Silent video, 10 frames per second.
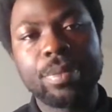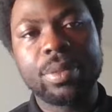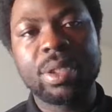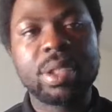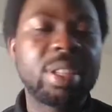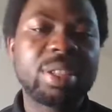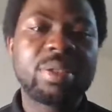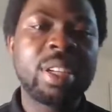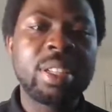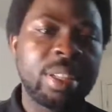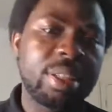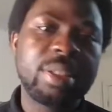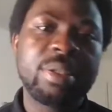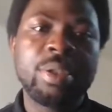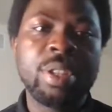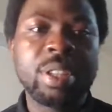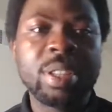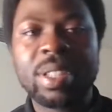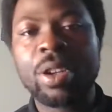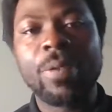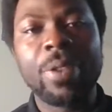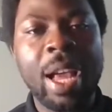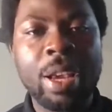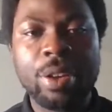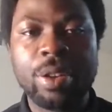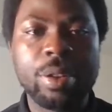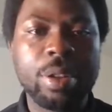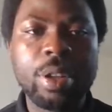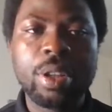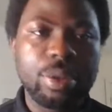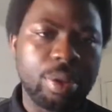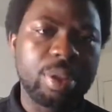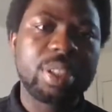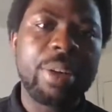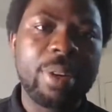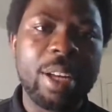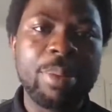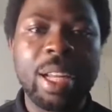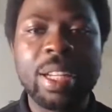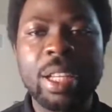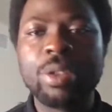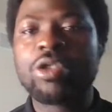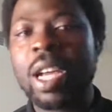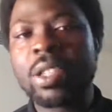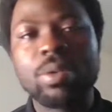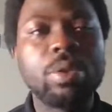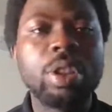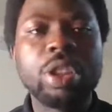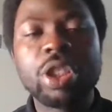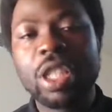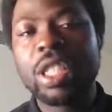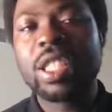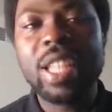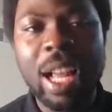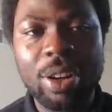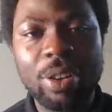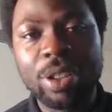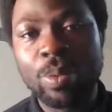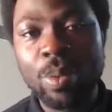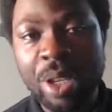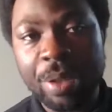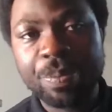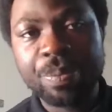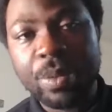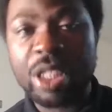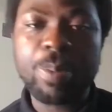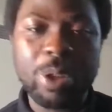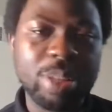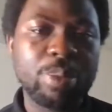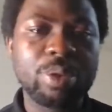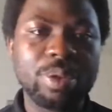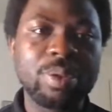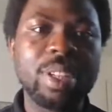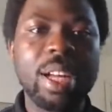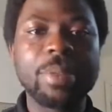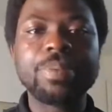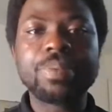6 credit unit instead of nine, or you understand what I mean, and then you try to change it along the way. It's possible to do that.